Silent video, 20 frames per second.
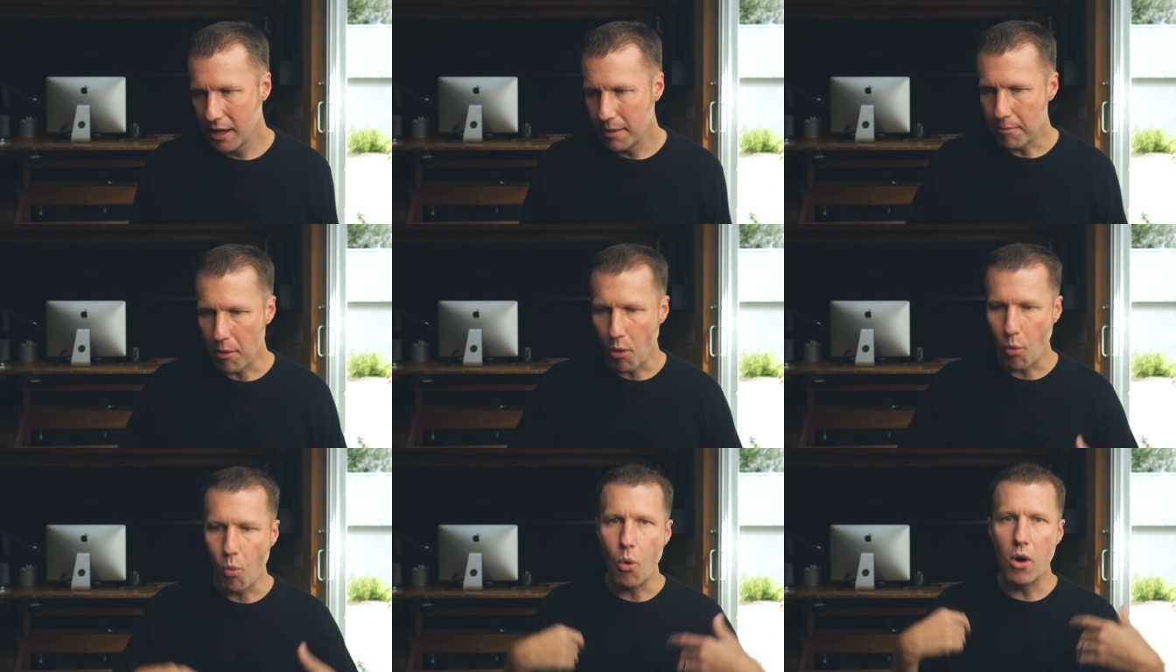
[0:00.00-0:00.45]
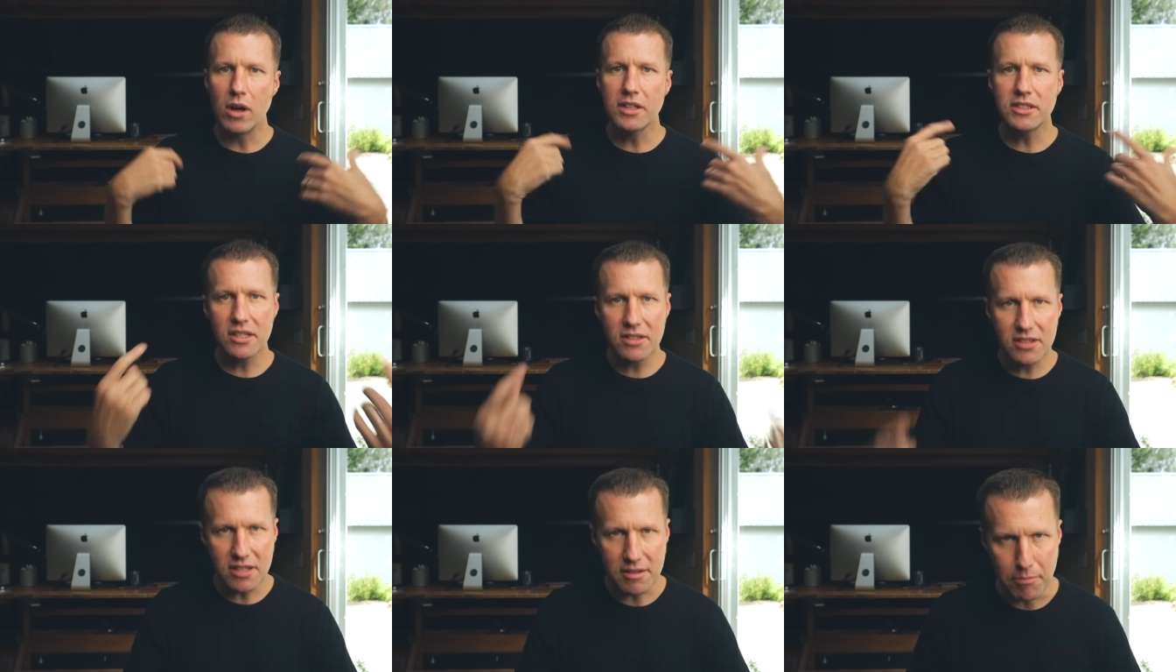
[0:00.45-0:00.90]
but once
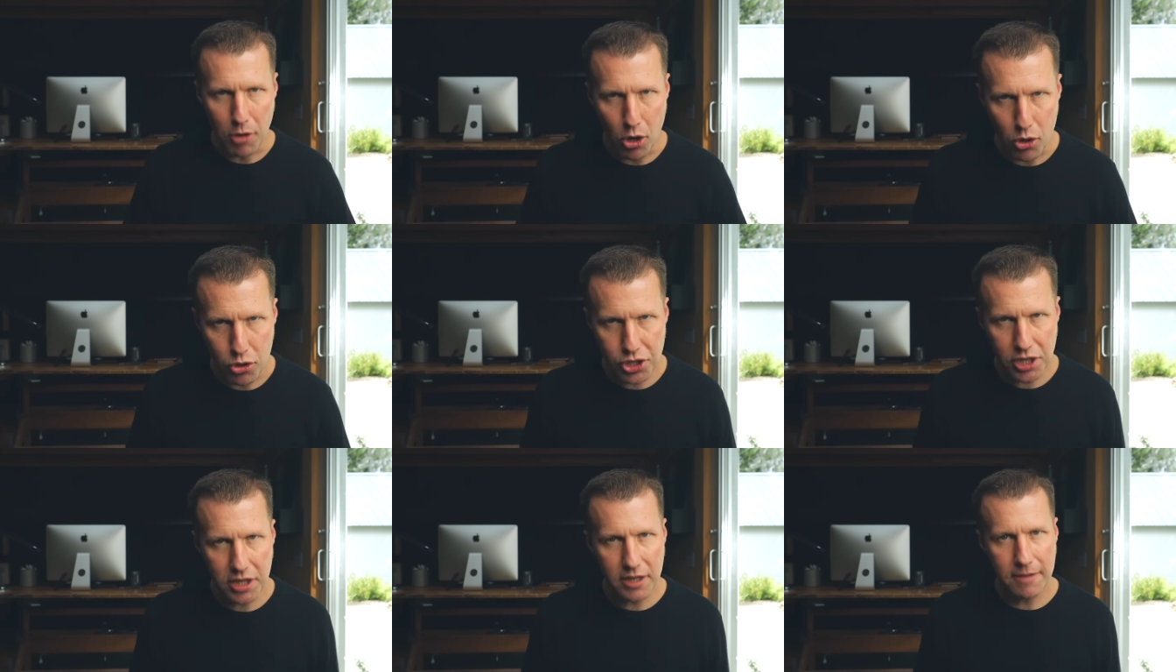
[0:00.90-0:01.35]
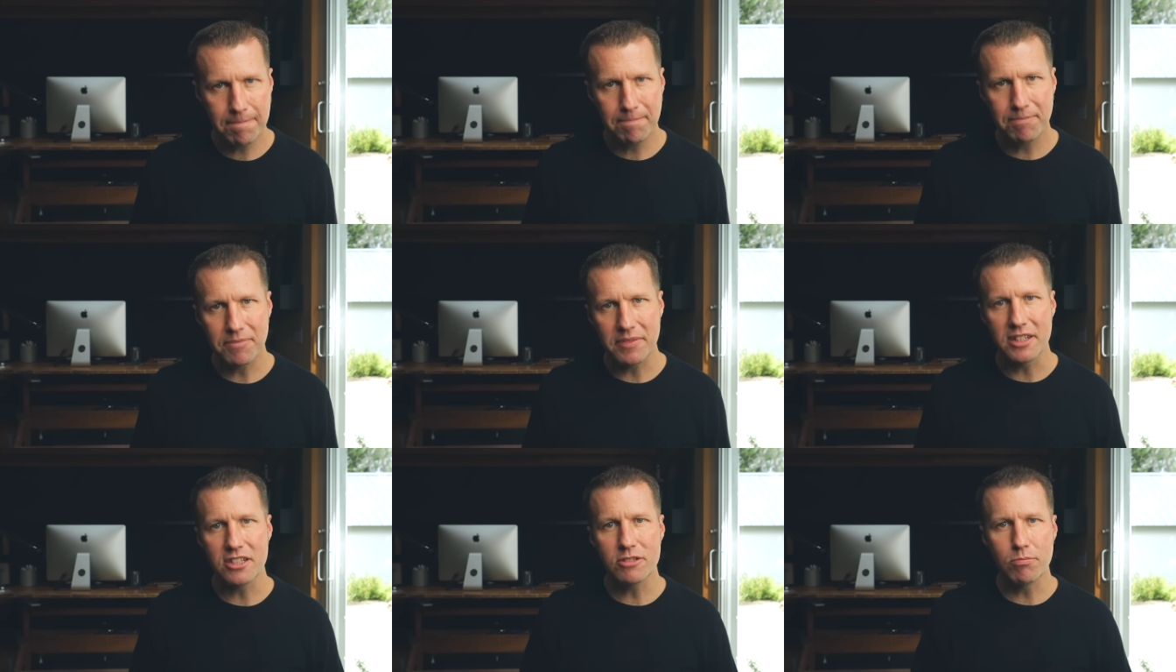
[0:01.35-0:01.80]
it's in motion,
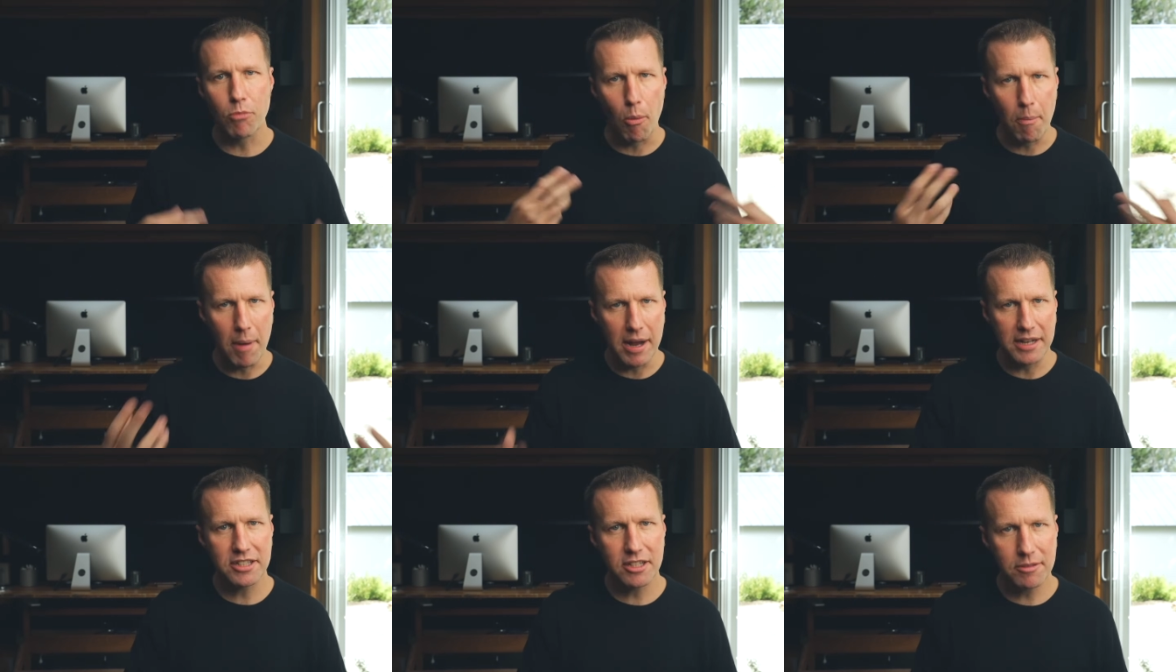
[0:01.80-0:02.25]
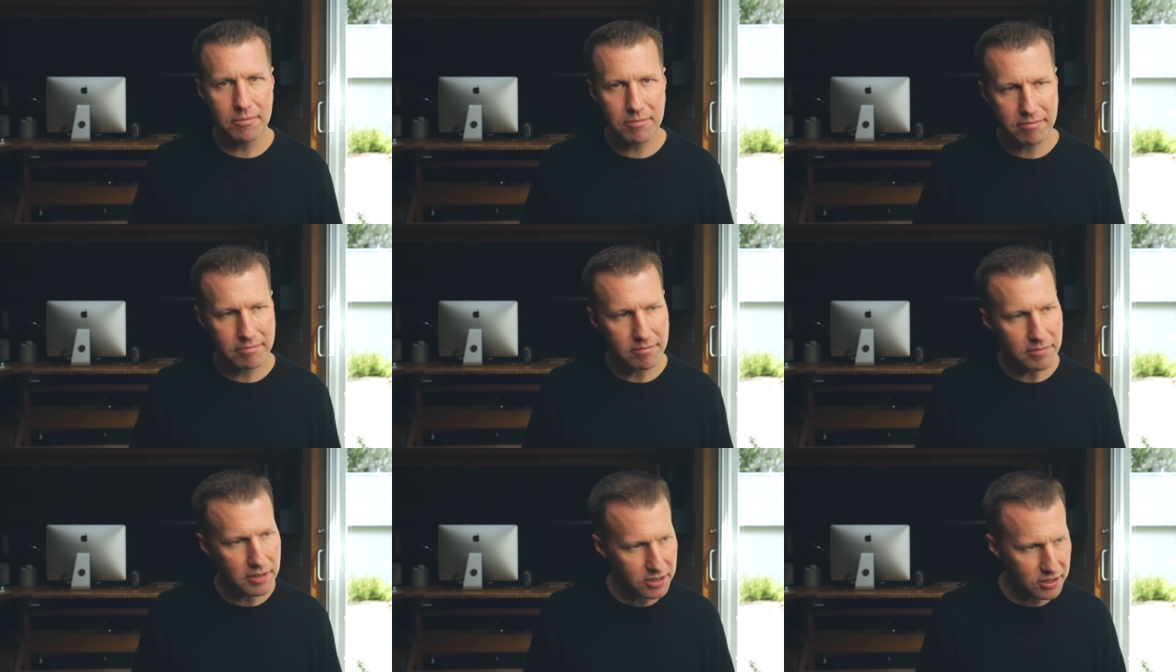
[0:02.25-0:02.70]
this momentum
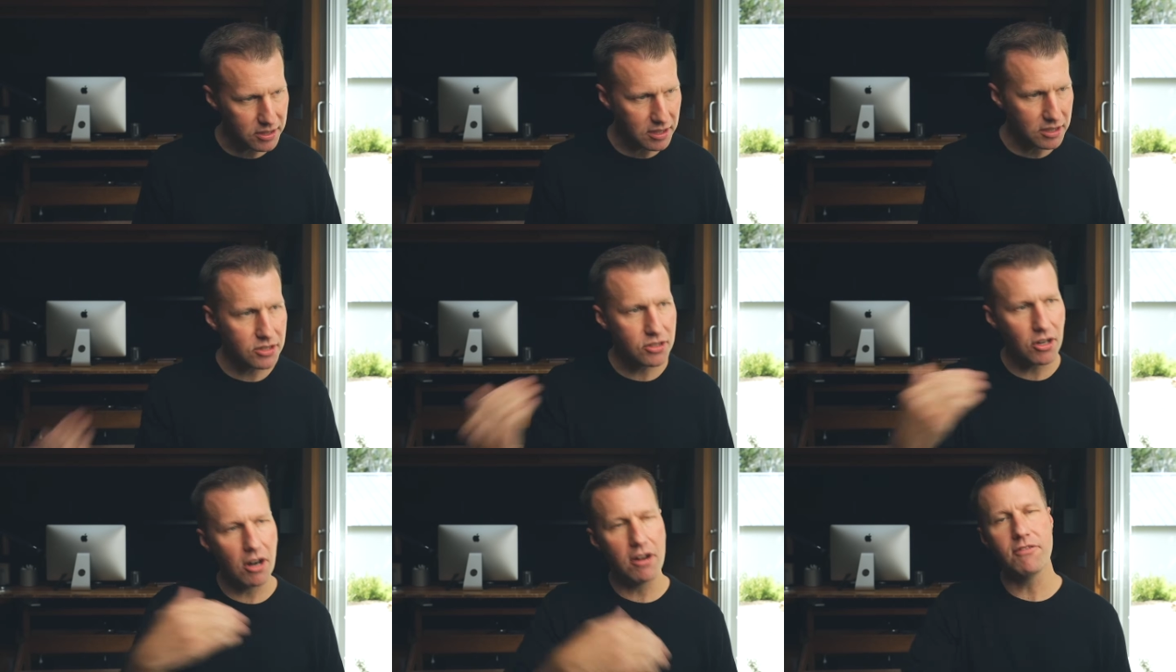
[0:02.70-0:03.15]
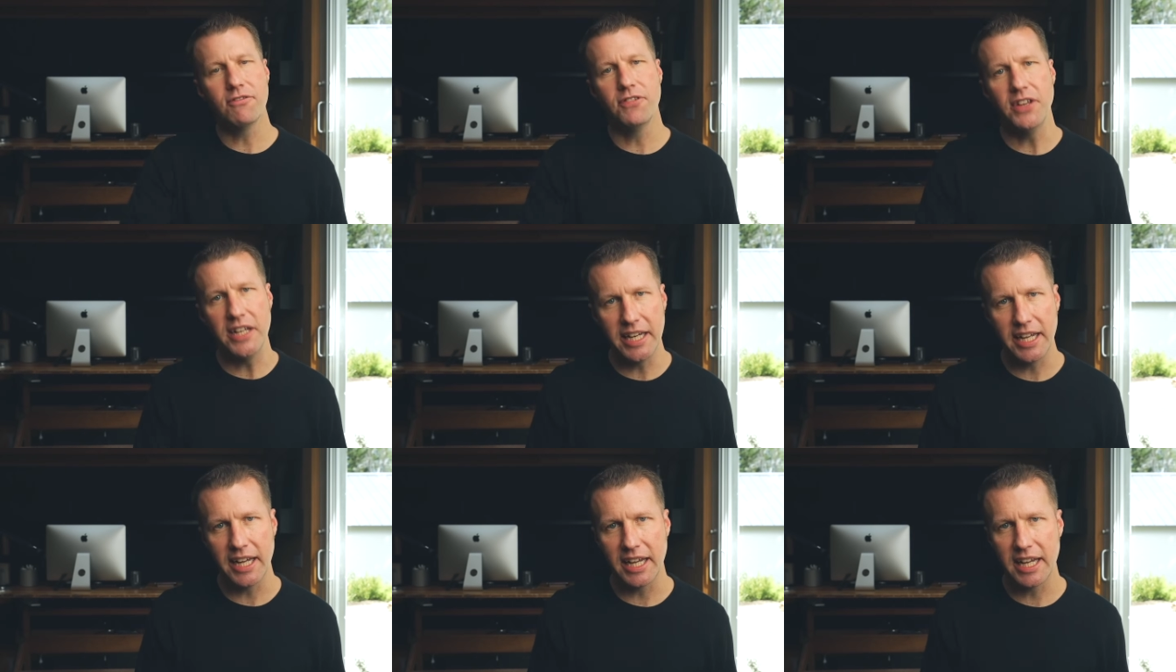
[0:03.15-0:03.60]
is going to start
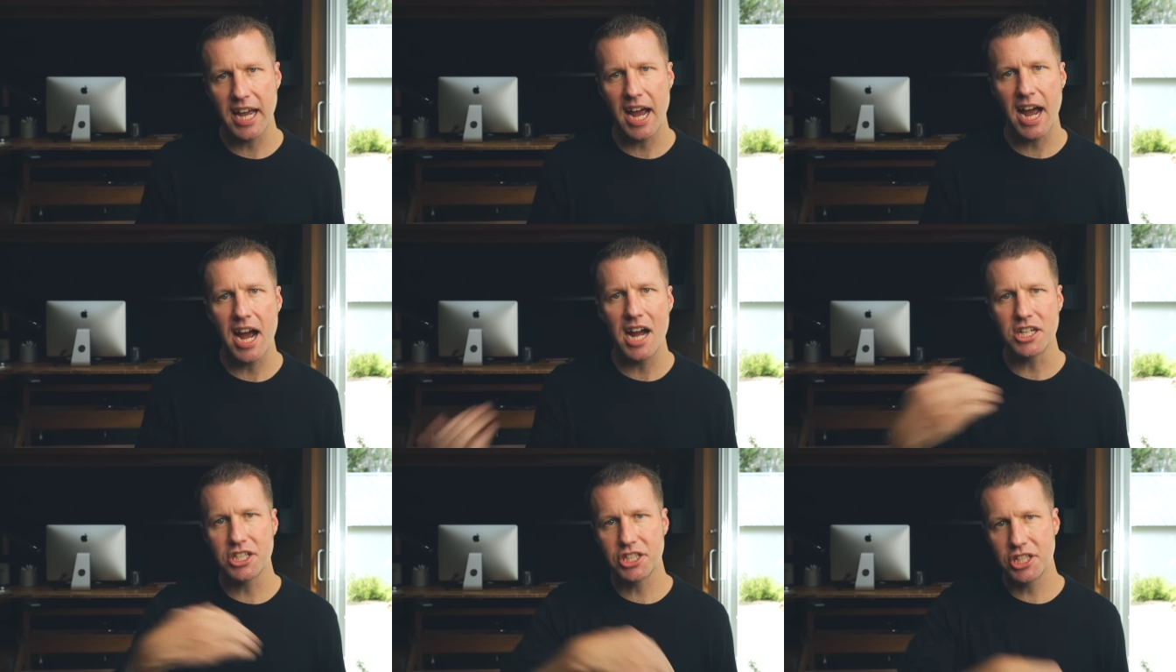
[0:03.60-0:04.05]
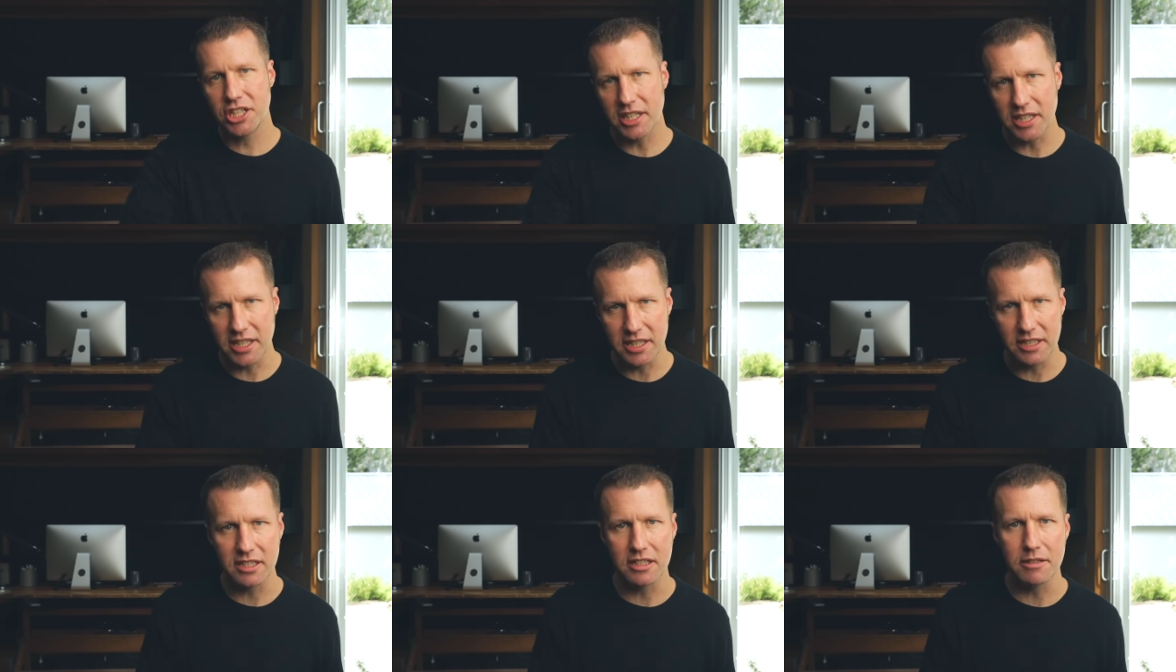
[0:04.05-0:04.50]
feeding cash
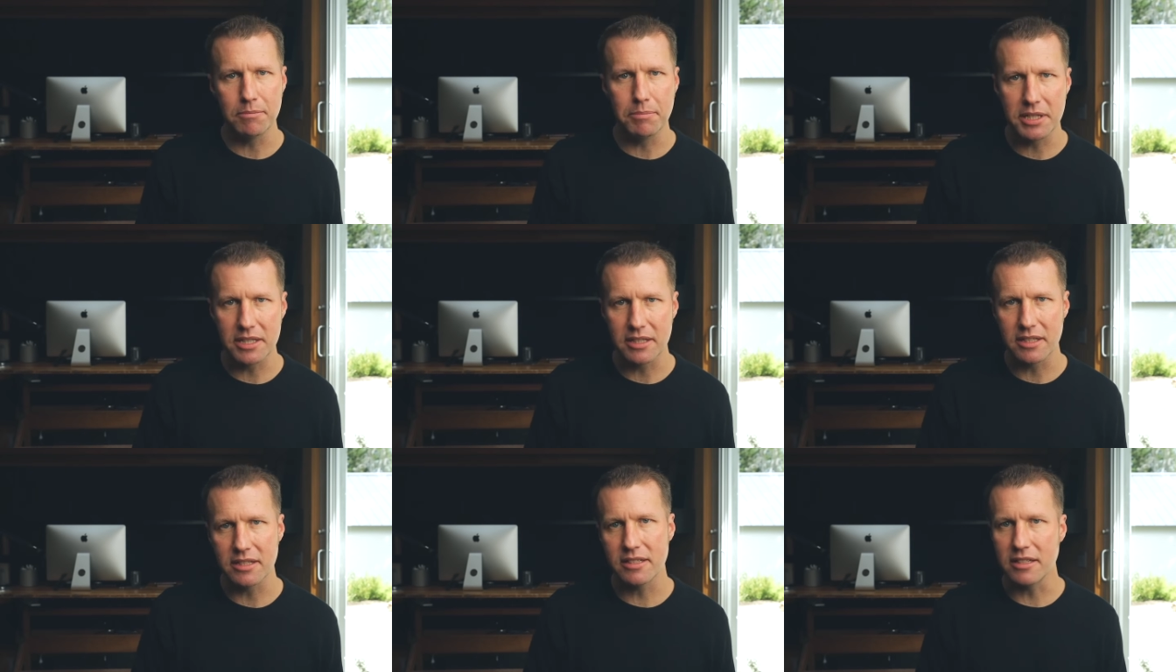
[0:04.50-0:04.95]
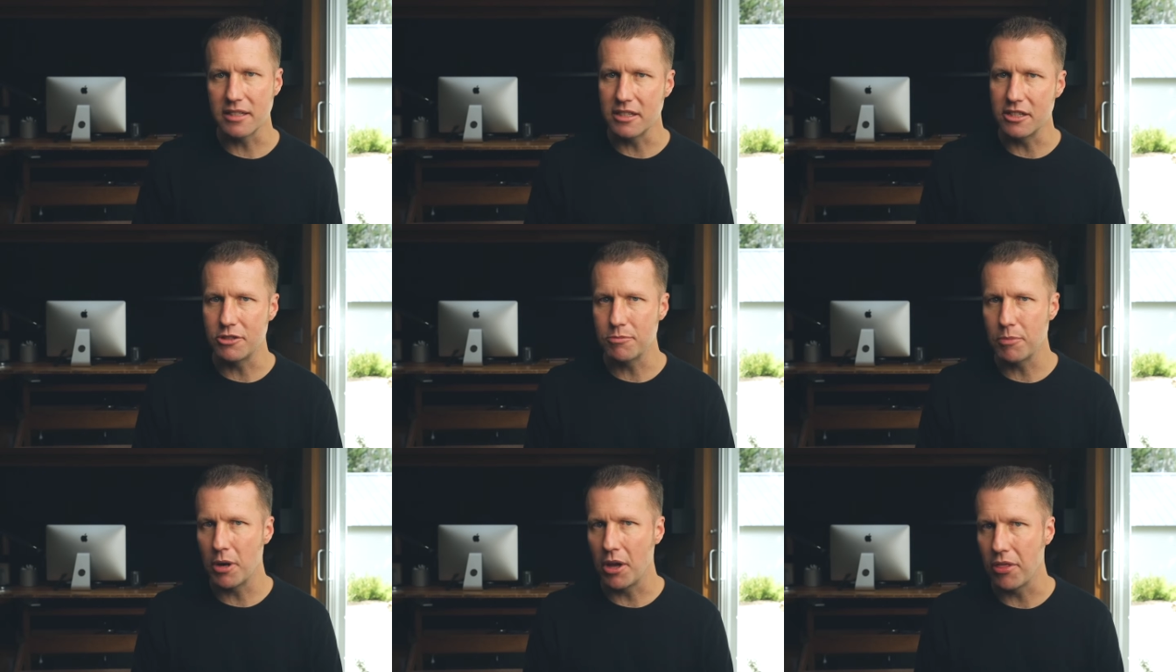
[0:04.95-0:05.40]
into the business
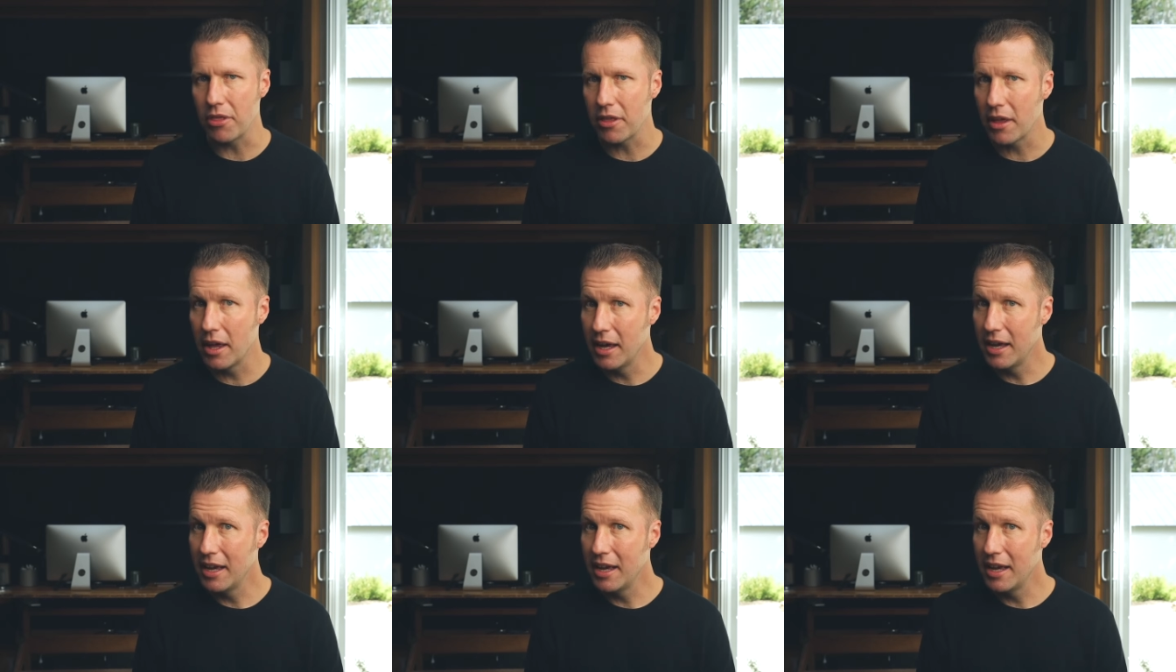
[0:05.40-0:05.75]
each month.